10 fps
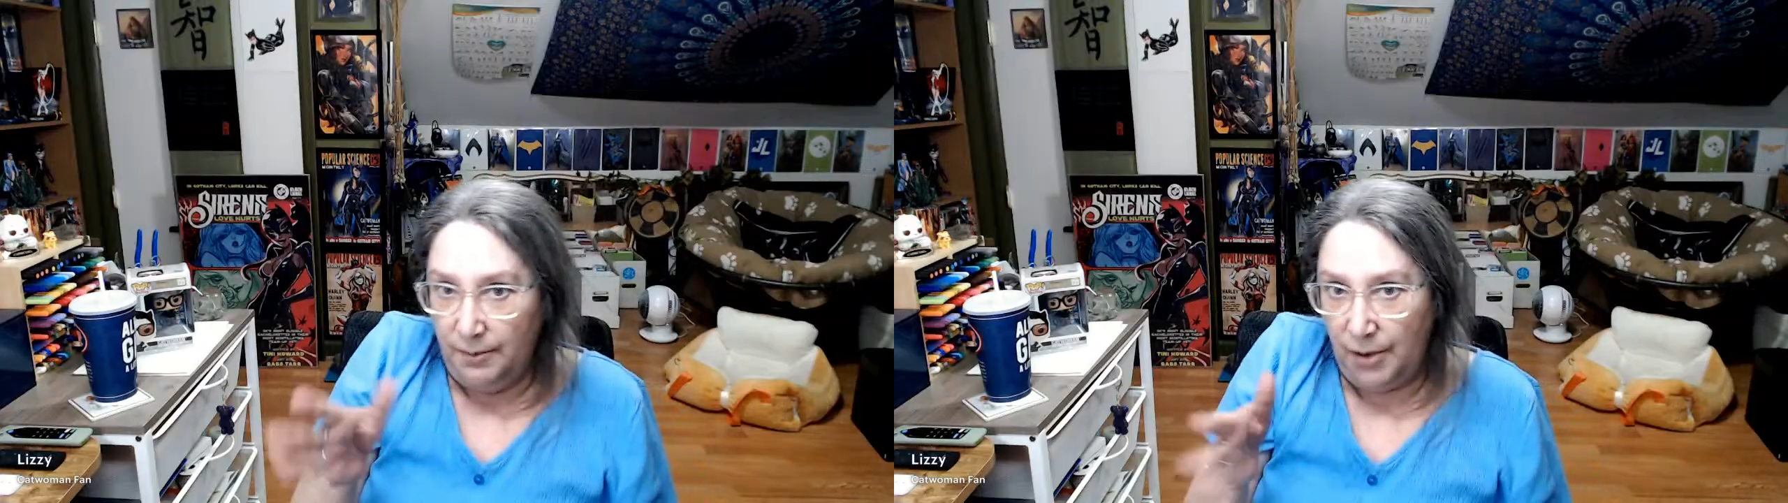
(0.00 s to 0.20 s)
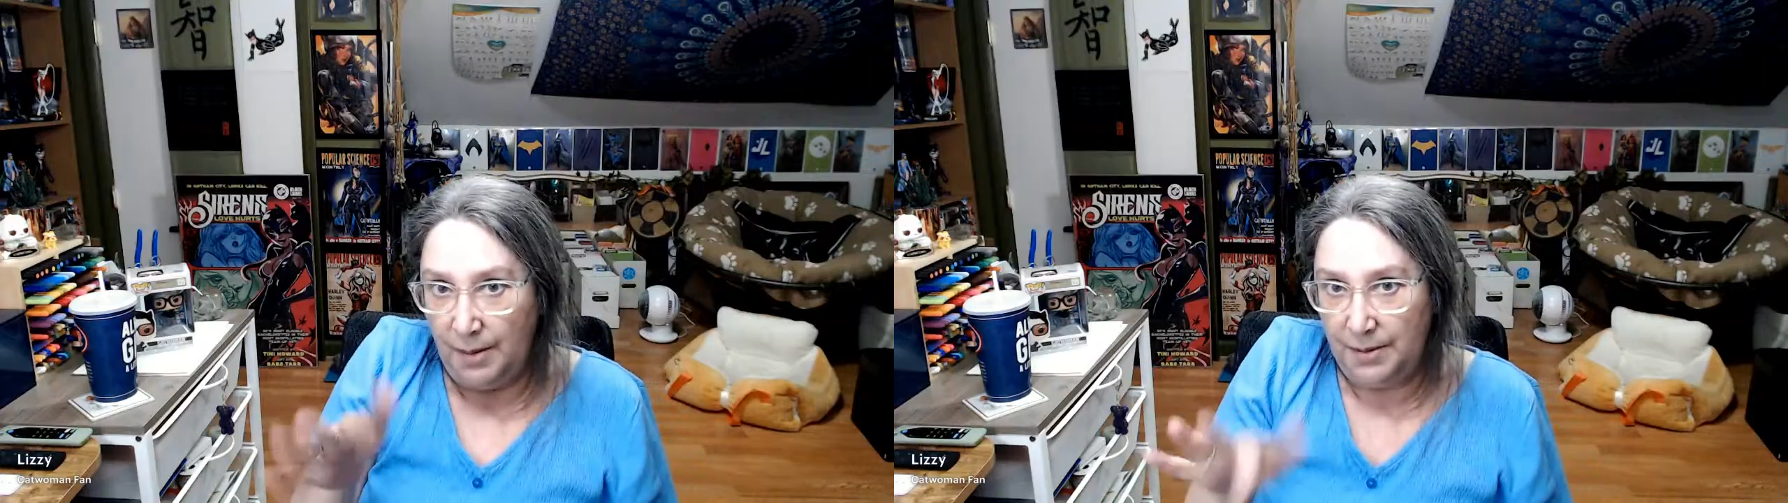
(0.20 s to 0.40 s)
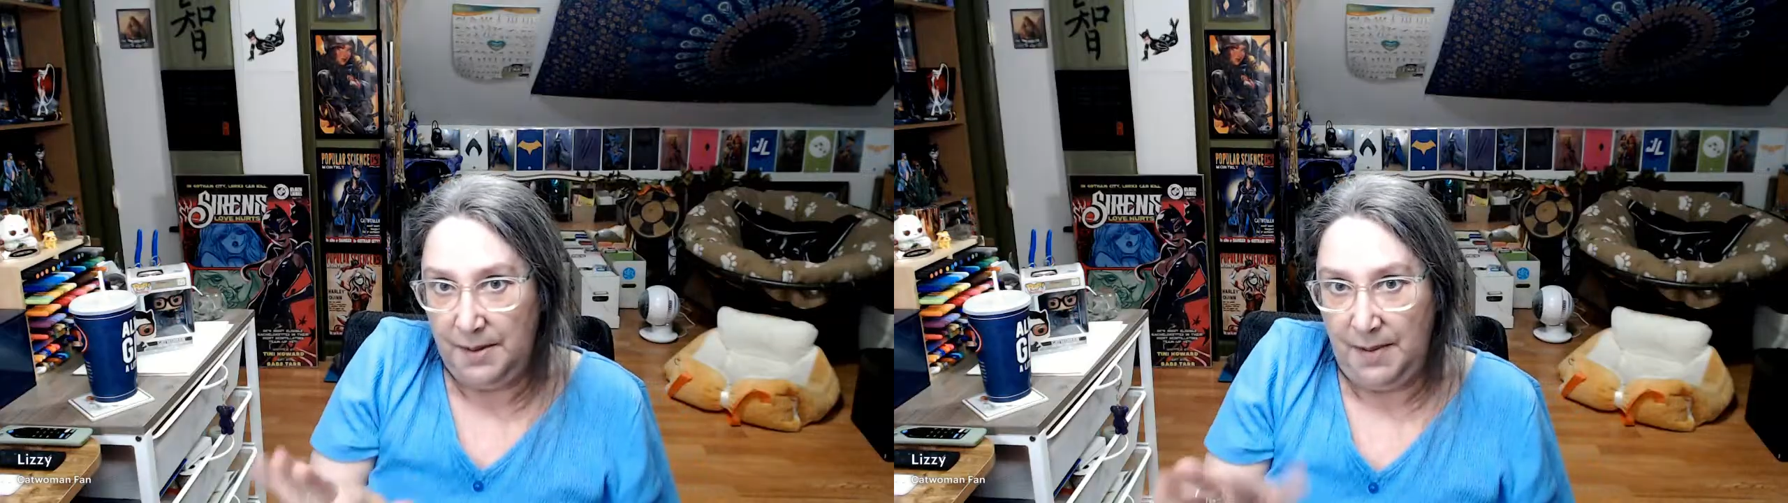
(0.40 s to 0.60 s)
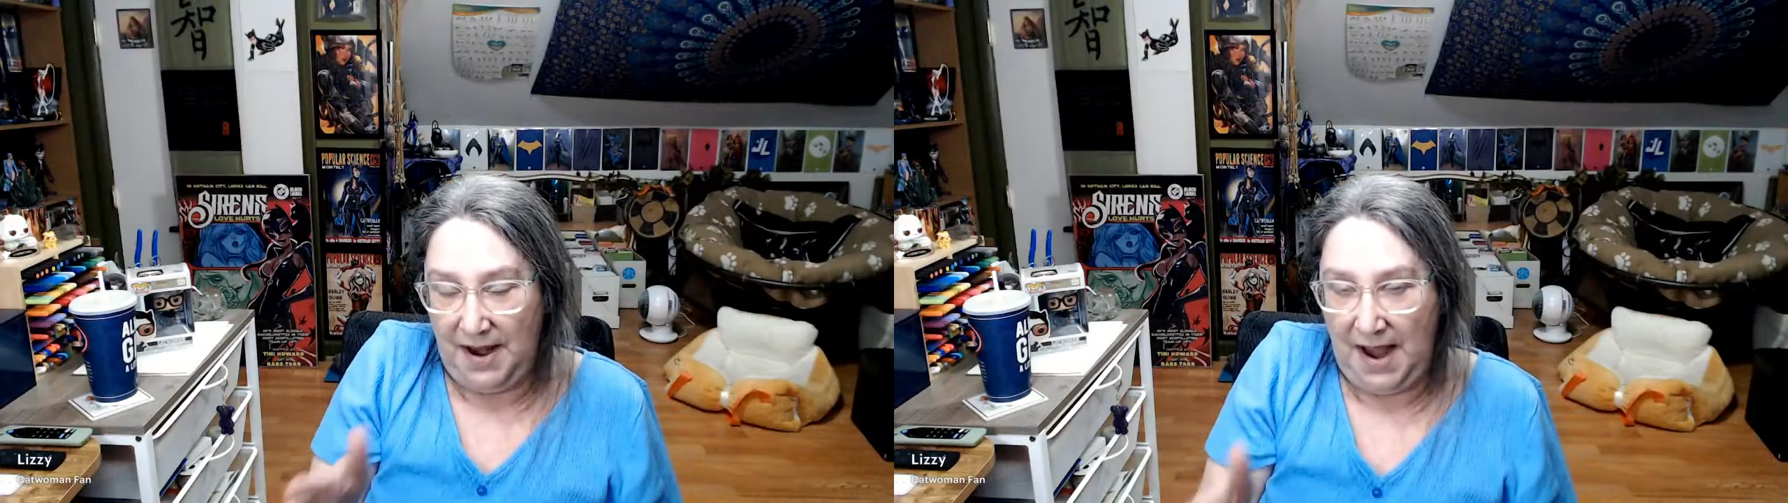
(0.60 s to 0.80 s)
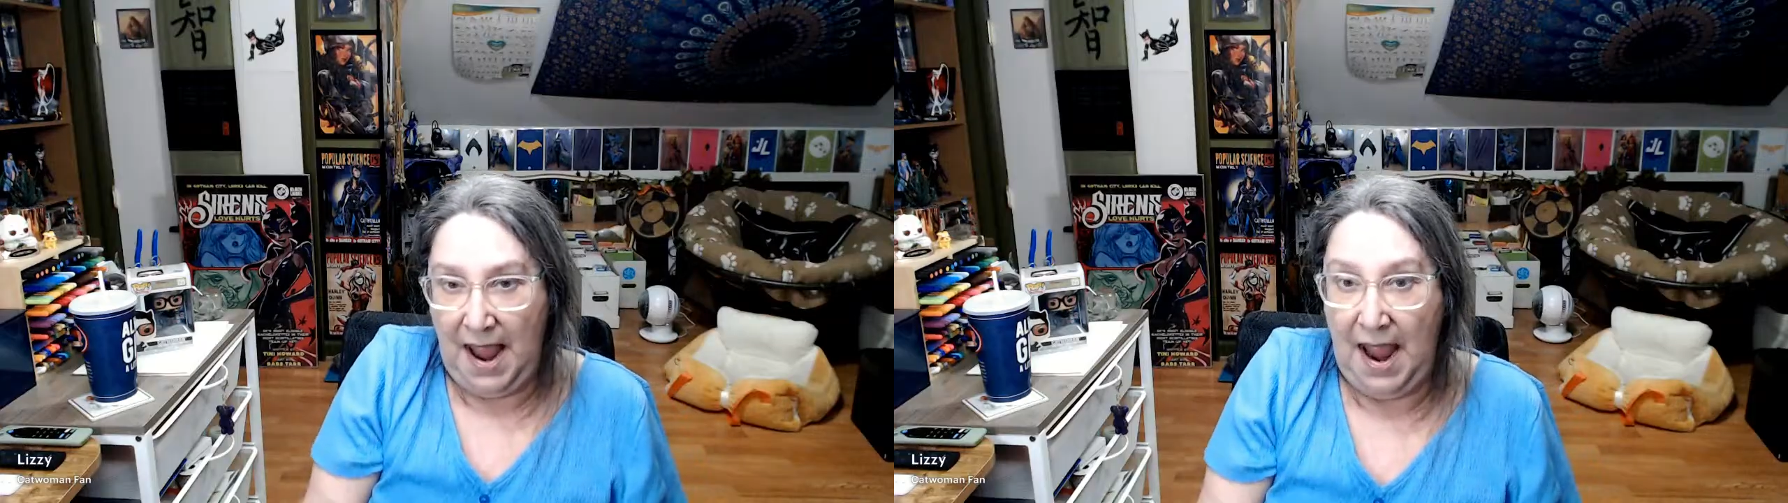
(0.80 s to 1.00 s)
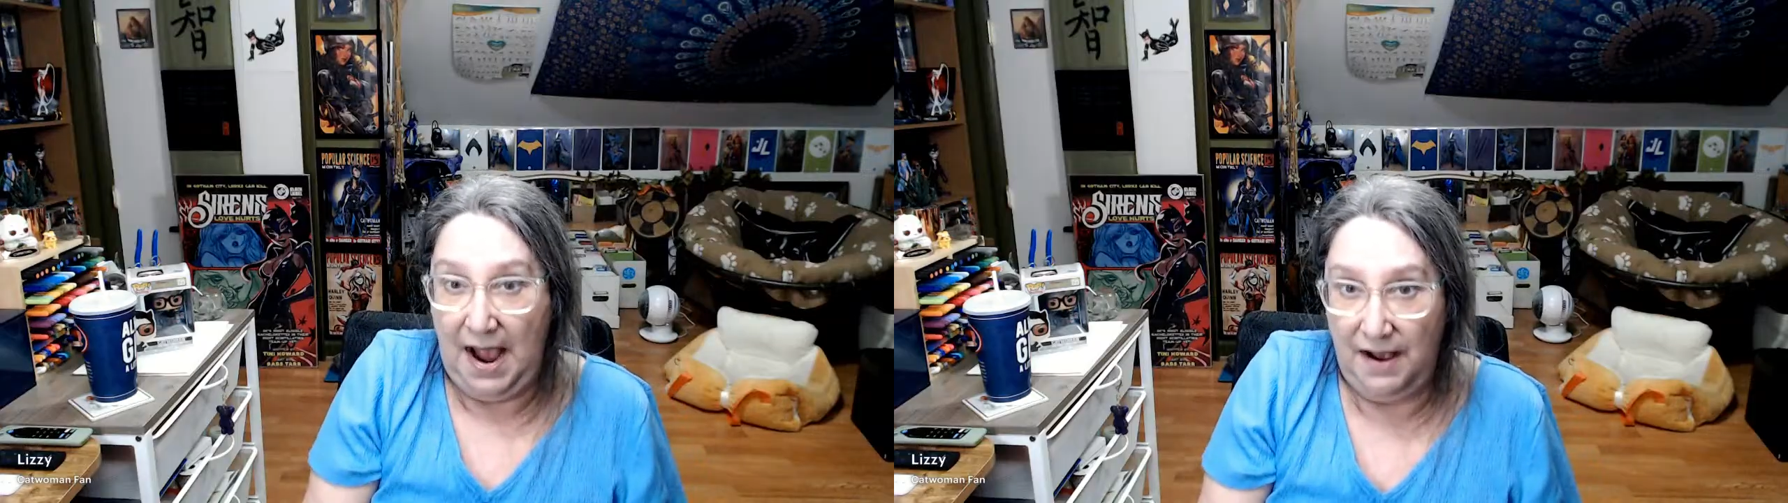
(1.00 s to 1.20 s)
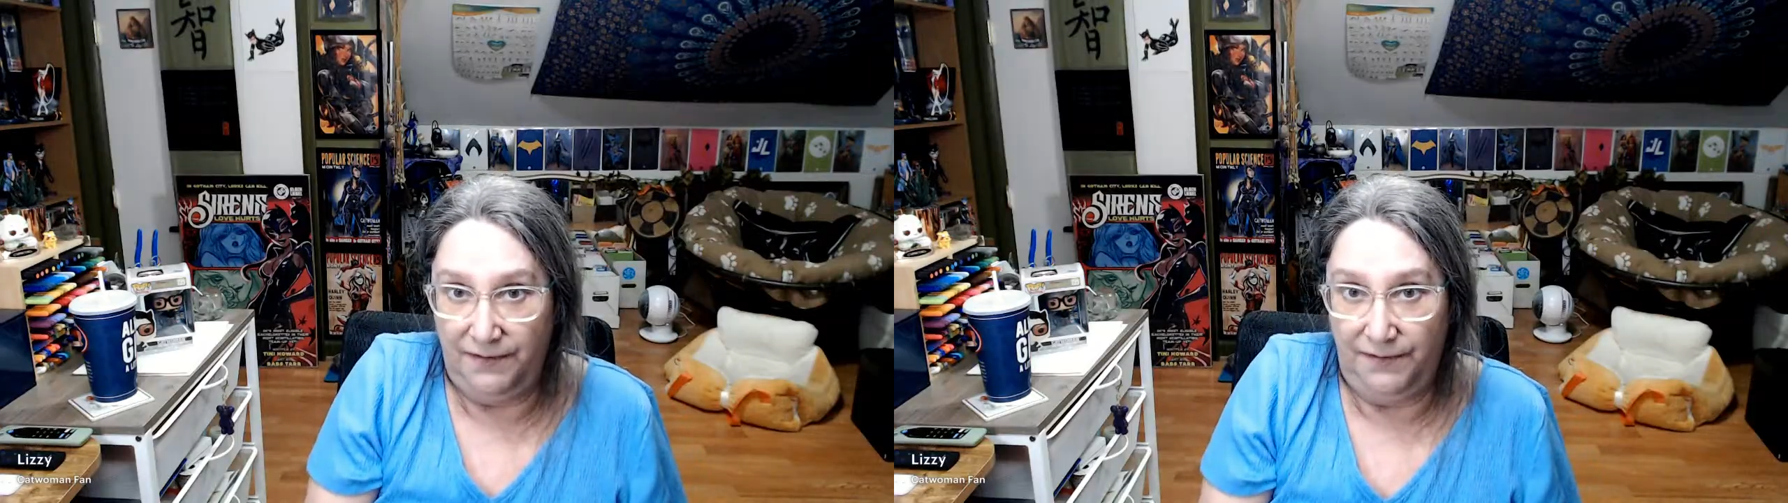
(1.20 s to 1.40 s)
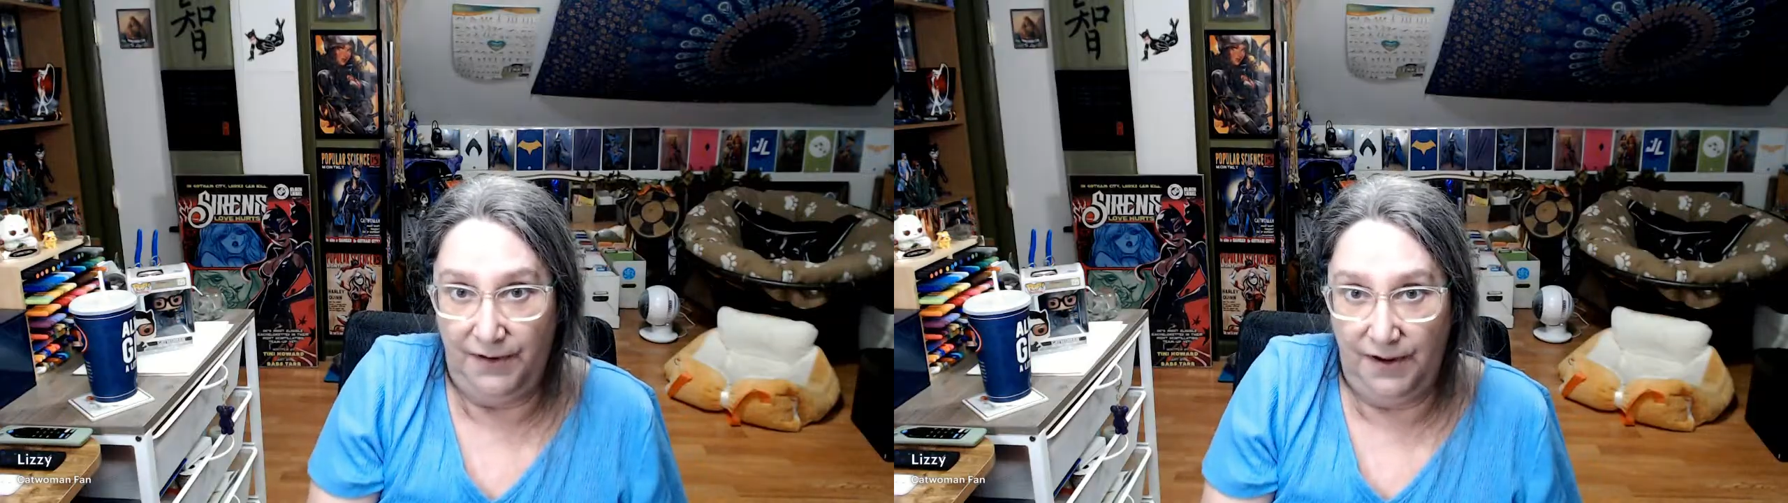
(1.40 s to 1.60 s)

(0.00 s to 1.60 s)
probably about half